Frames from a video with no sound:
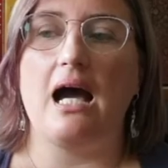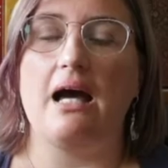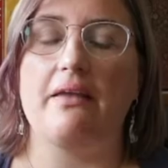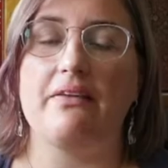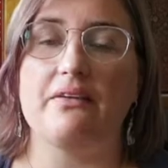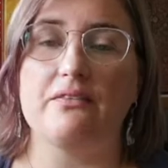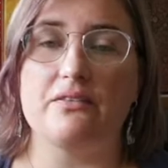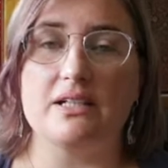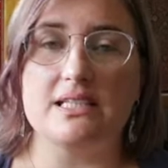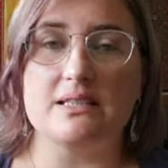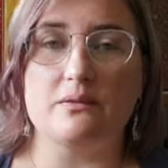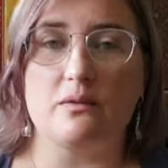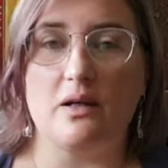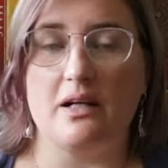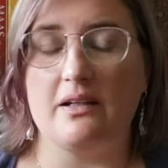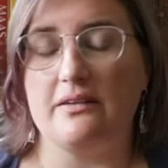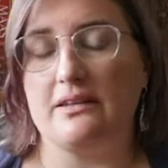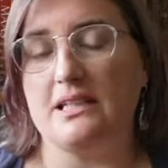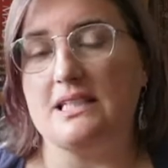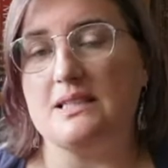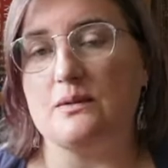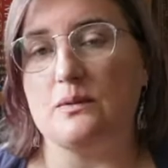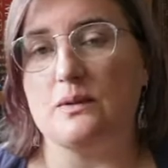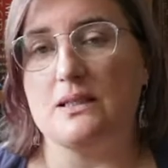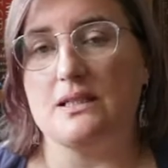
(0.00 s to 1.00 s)
And the reason why
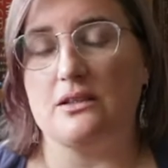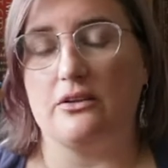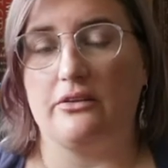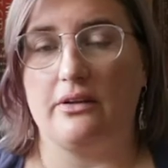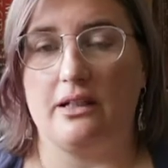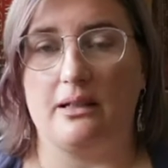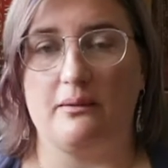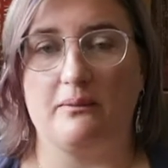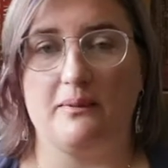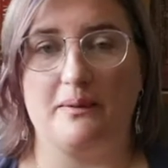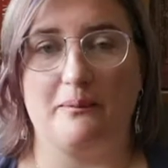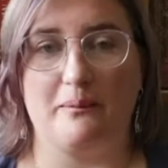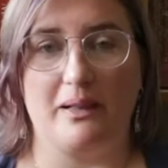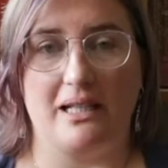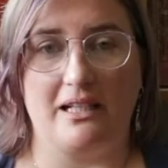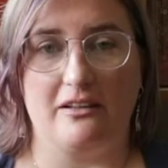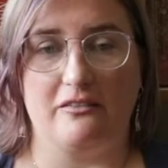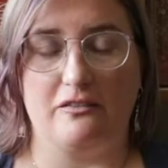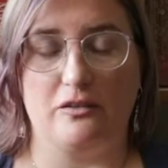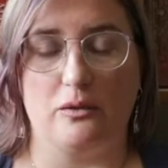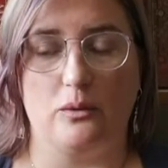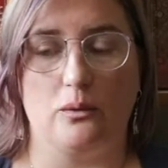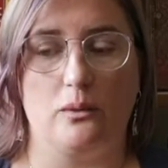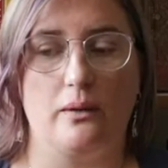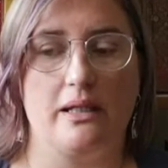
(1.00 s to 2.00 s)
this was incredibly
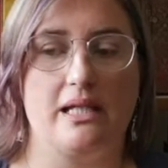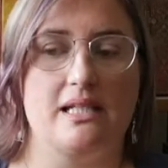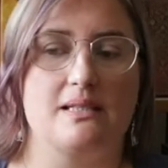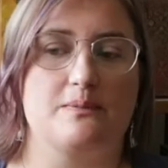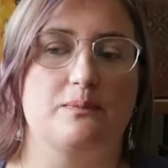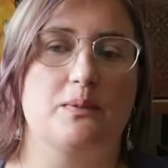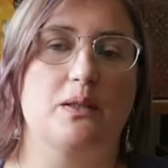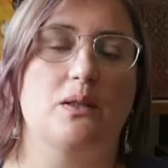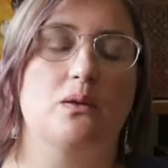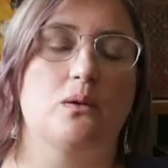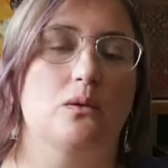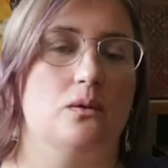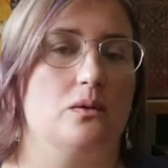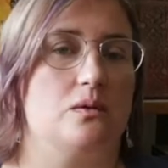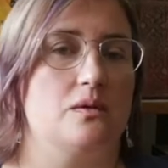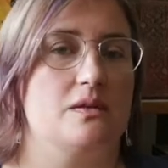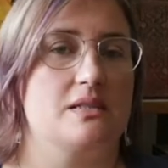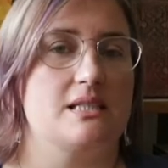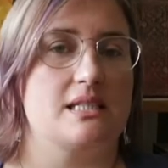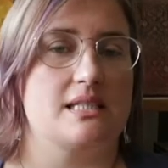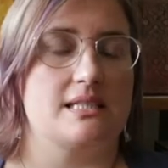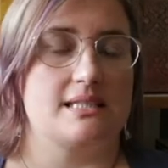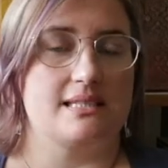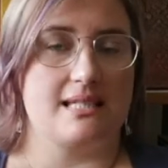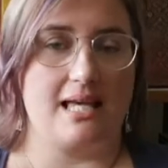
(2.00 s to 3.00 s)
meaningful is
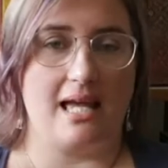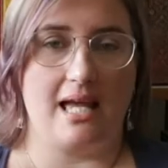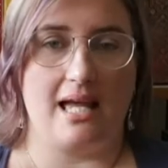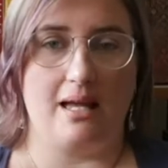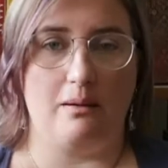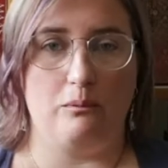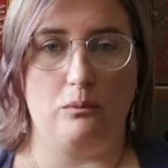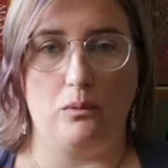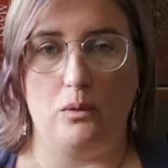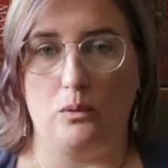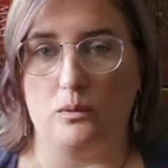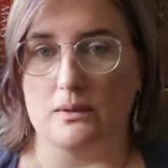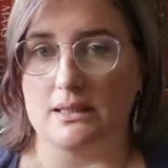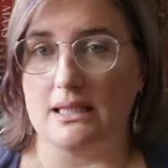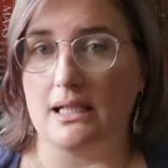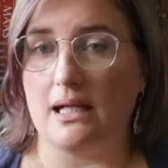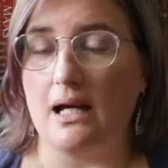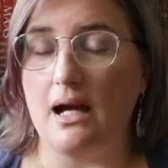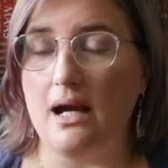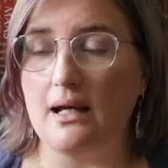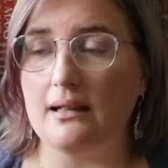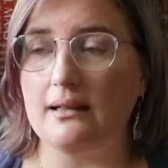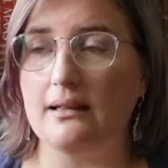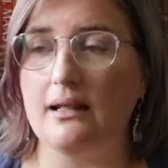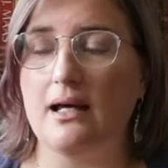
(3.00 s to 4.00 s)
because Sam was a
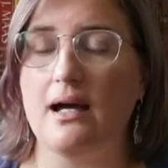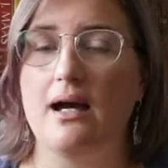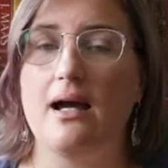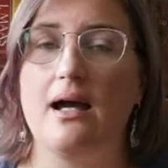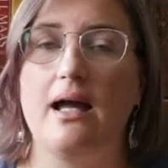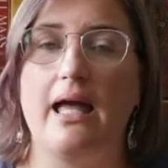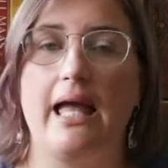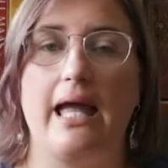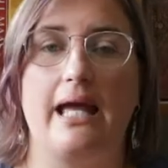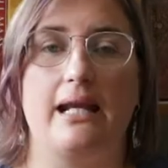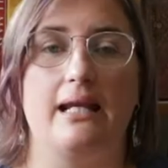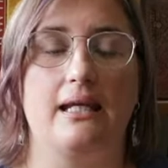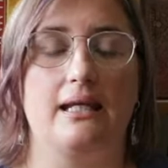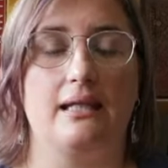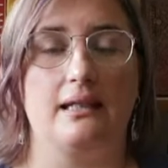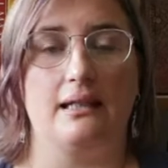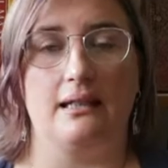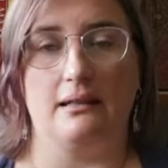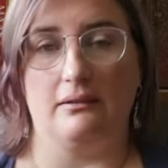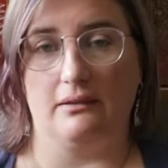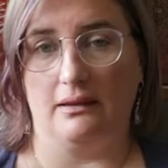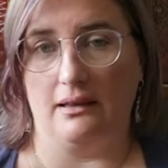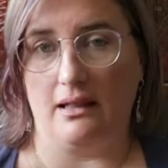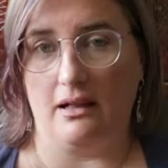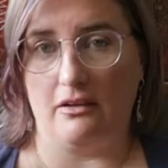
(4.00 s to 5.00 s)
gardener and
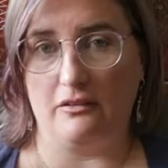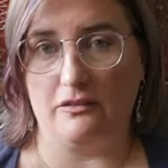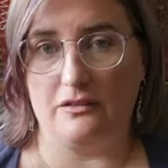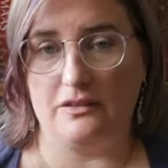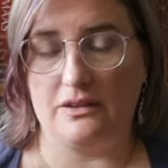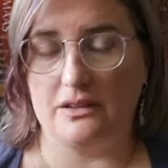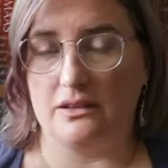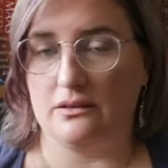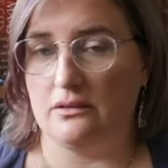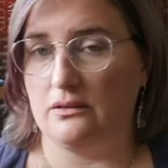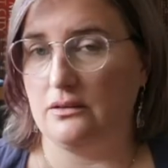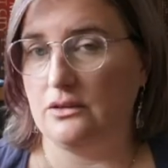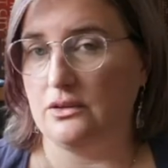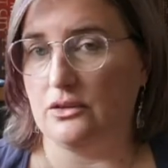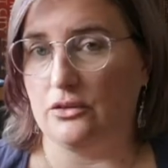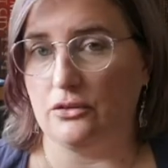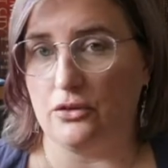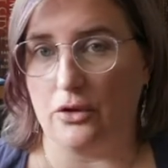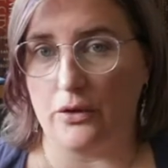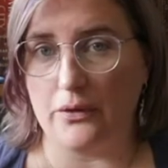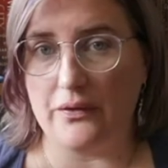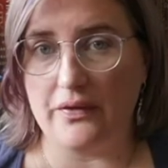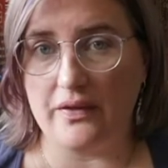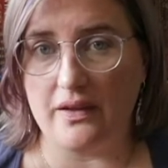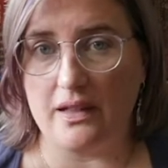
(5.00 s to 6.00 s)
he loved to
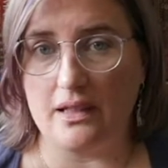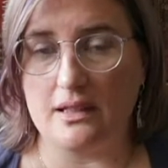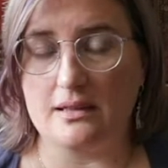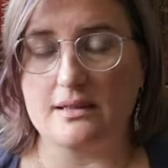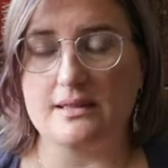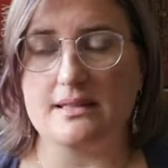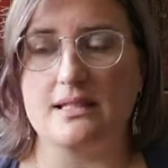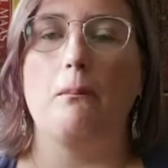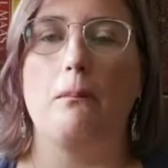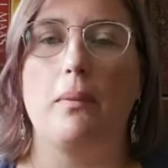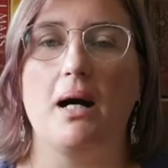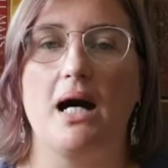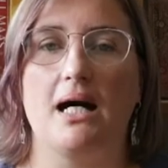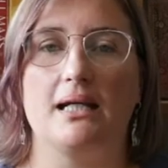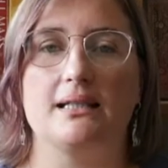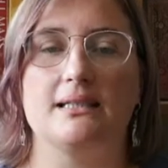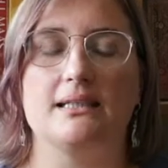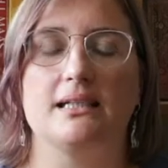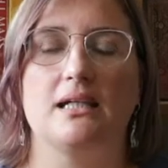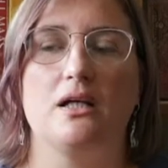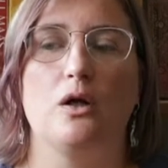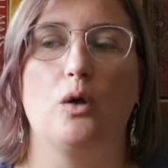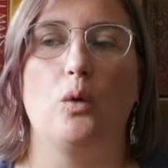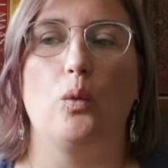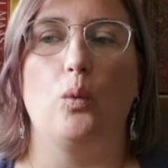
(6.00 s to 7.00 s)
grow things,
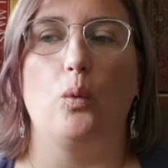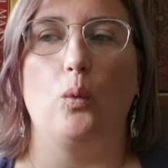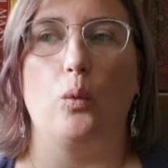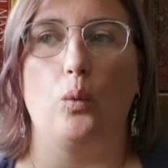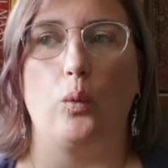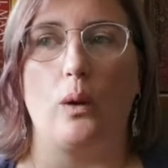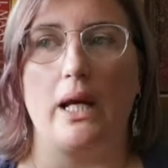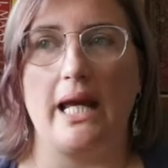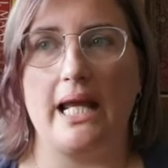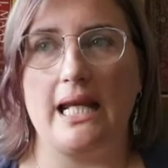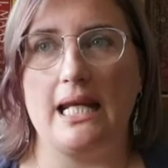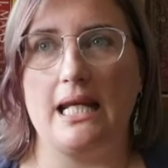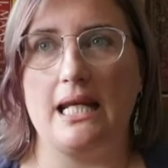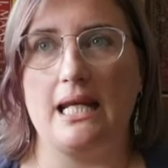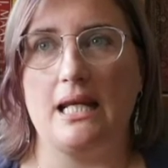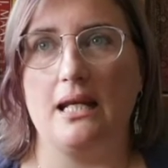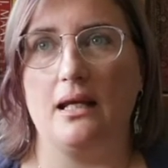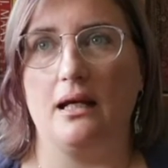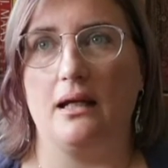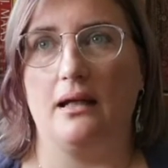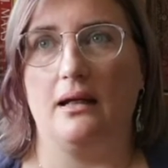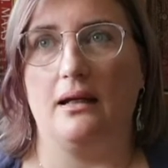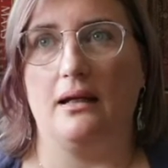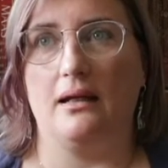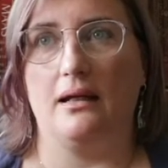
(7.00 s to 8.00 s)
but
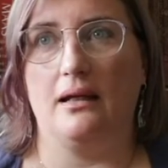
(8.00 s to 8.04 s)
when,